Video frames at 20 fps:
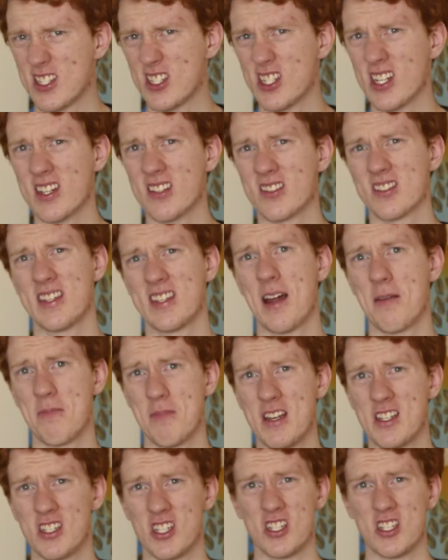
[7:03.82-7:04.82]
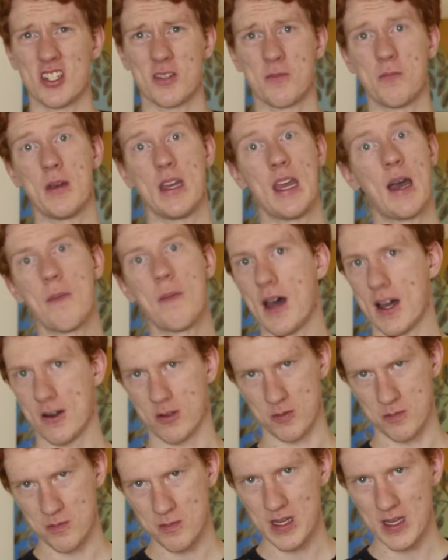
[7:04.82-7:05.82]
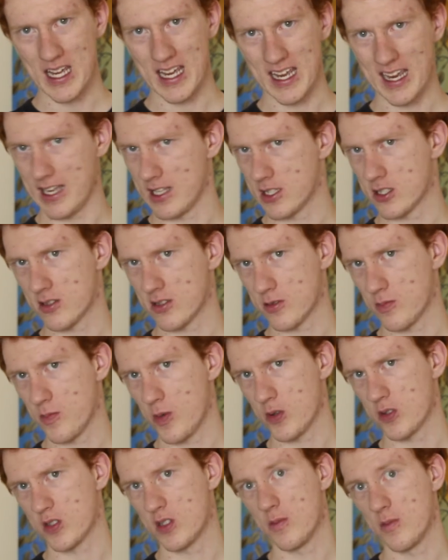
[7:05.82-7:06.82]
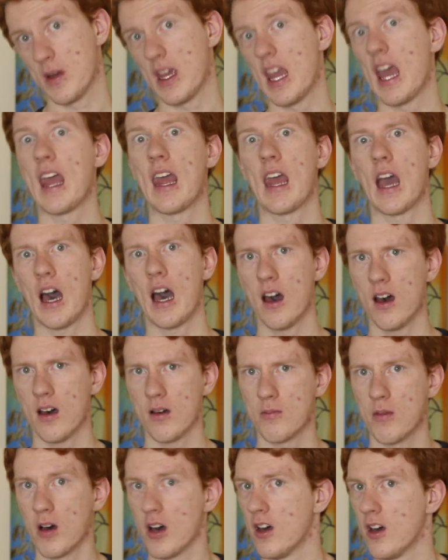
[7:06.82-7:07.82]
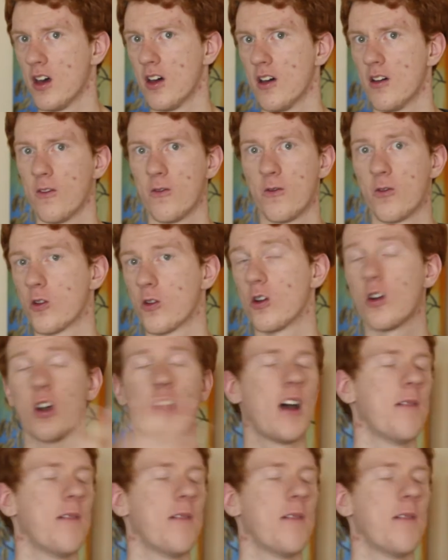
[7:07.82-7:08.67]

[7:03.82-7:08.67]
channel's not meant to just be about me, it's supposed to be a hub for...